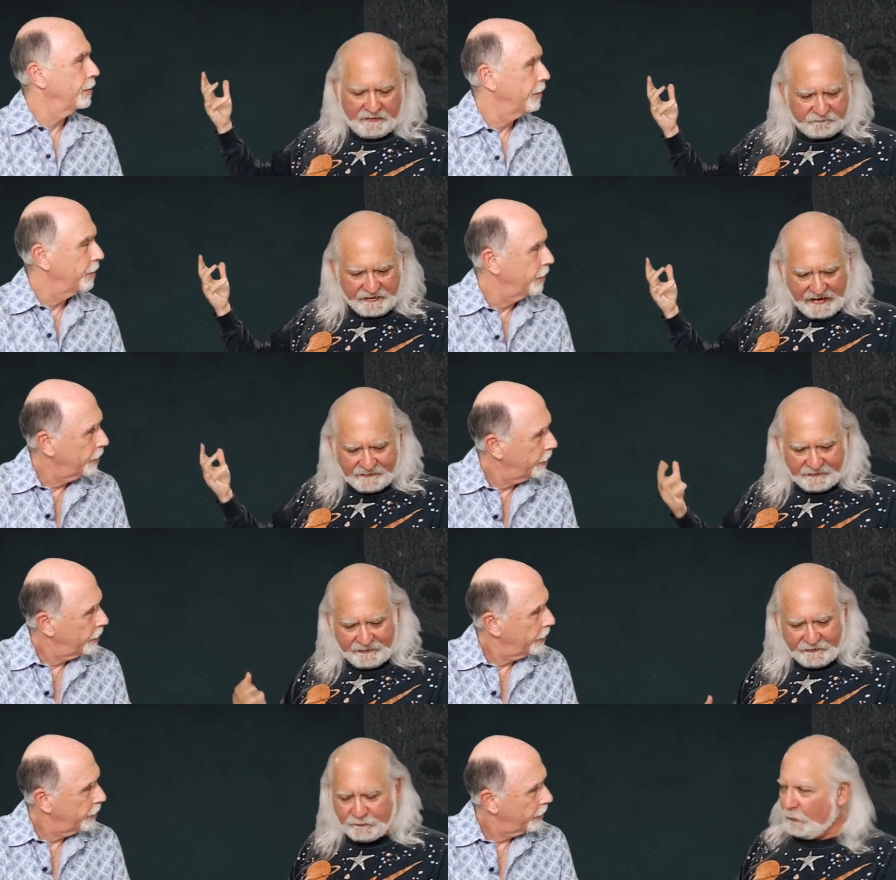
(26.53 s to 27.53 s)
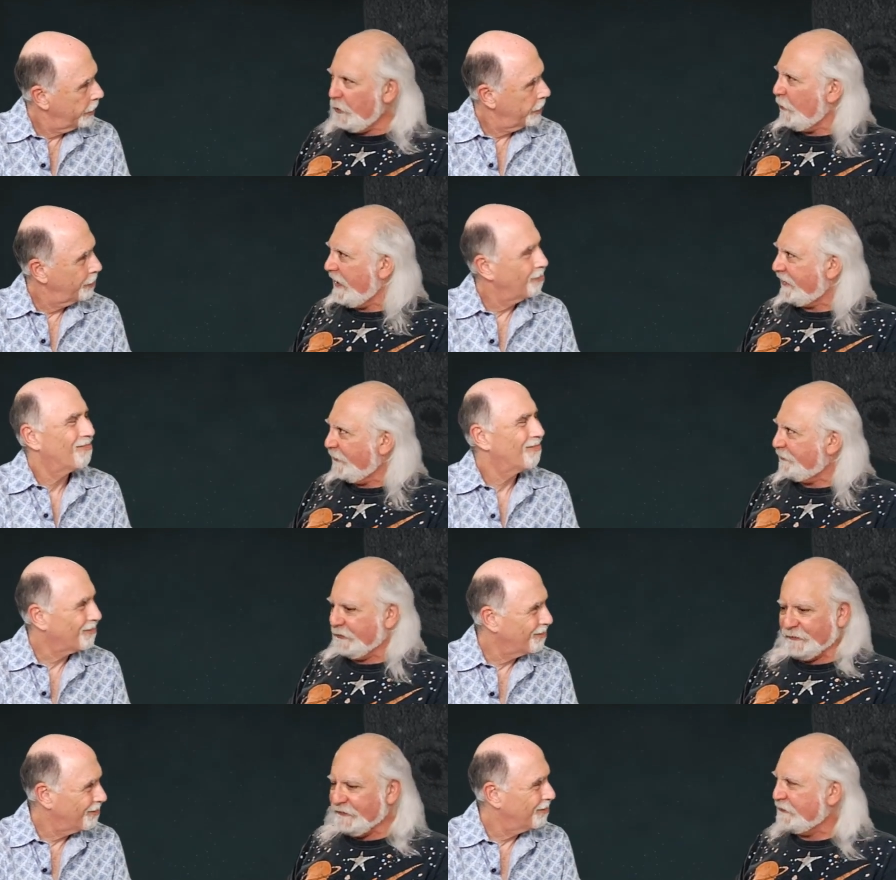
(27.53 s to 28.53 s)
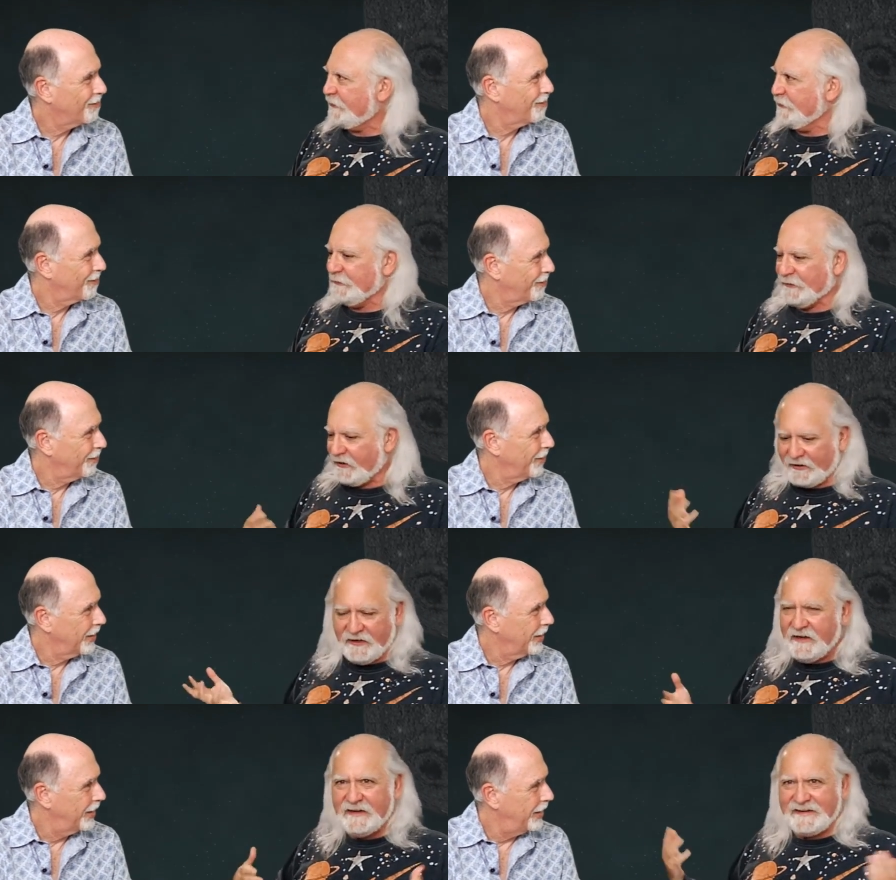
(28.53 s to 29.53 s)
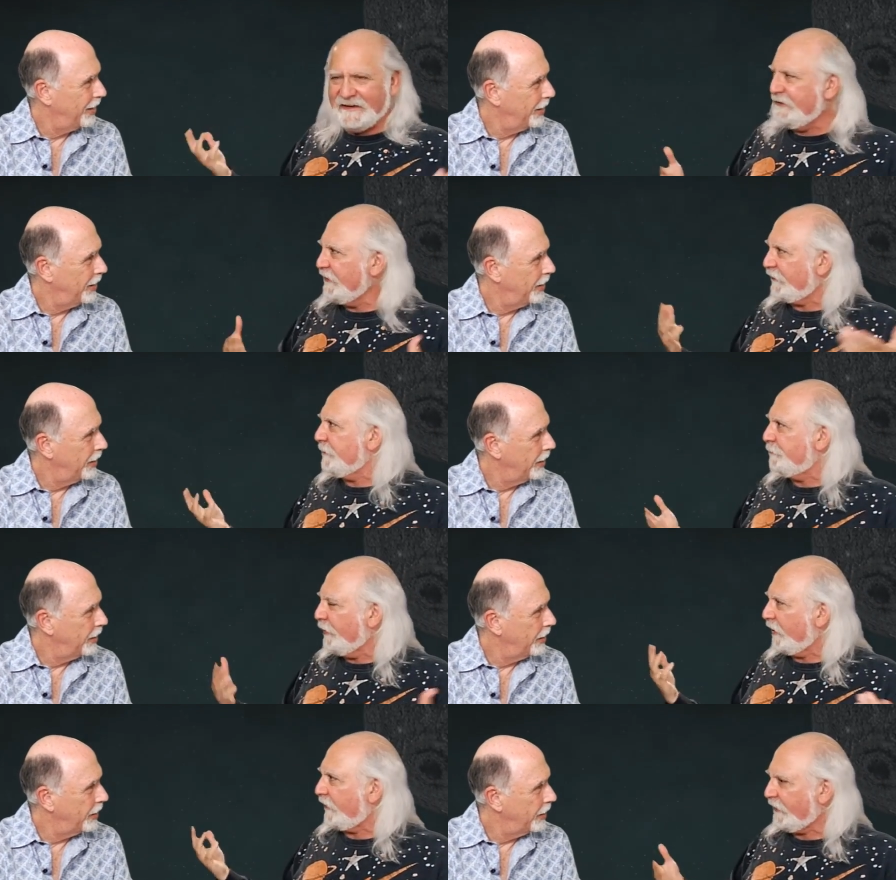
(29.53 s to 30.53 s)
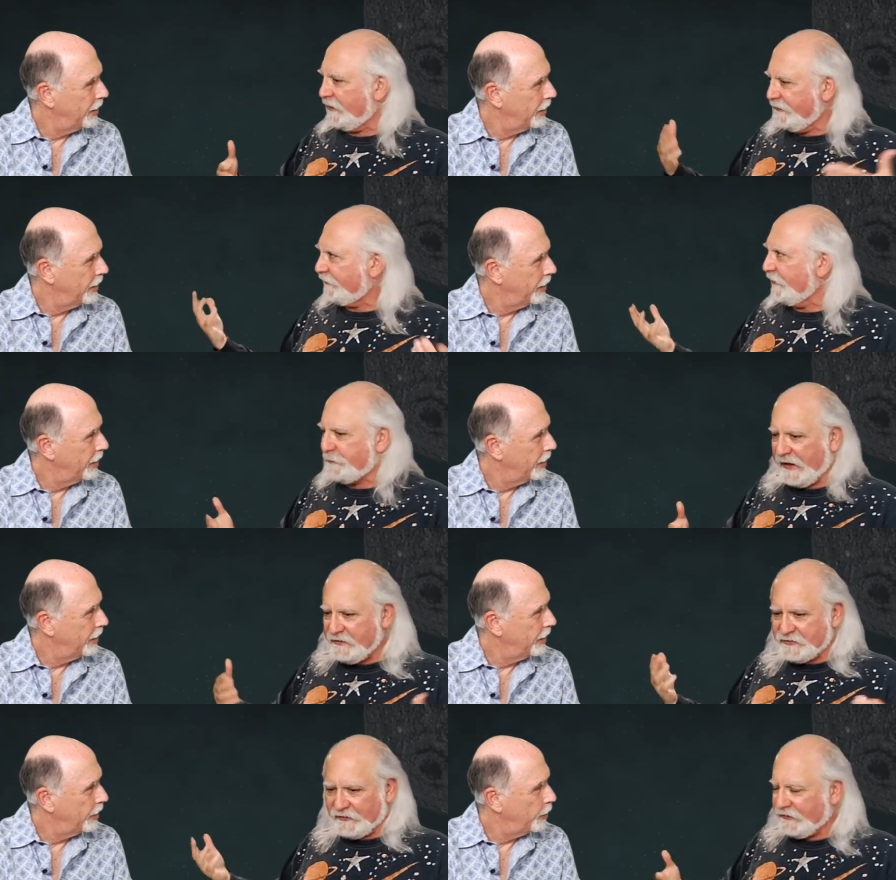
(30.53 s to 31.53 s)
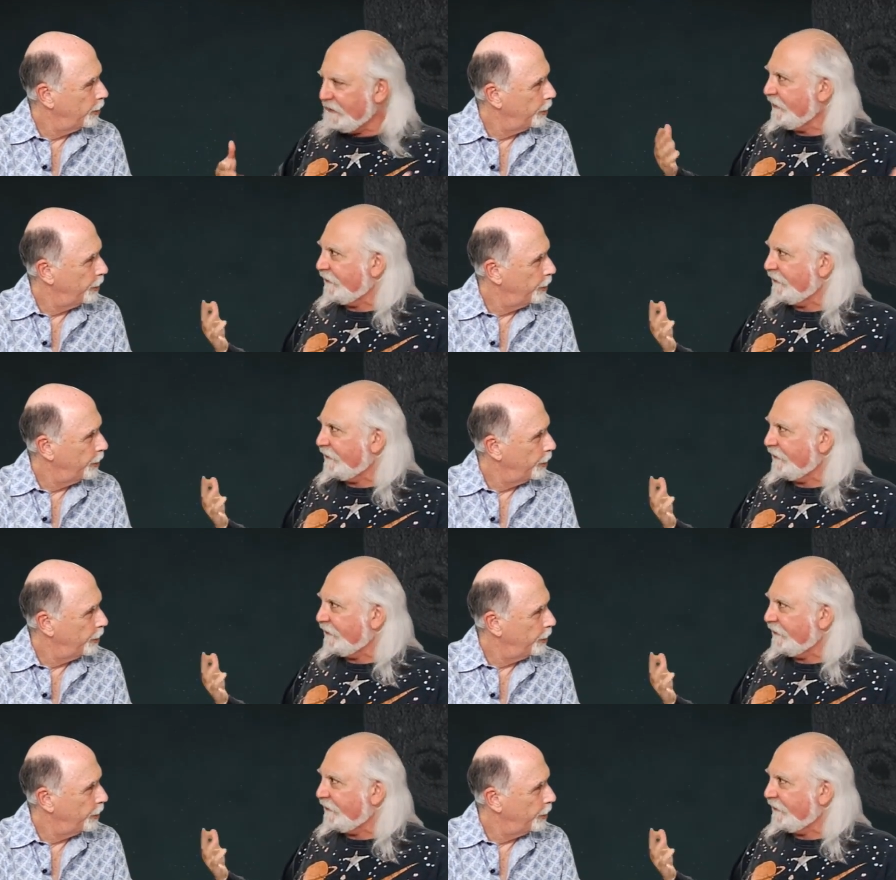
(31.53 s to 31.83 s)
Speaker 1: and reality is what we wake up to, and the two are in different books, on different pages, in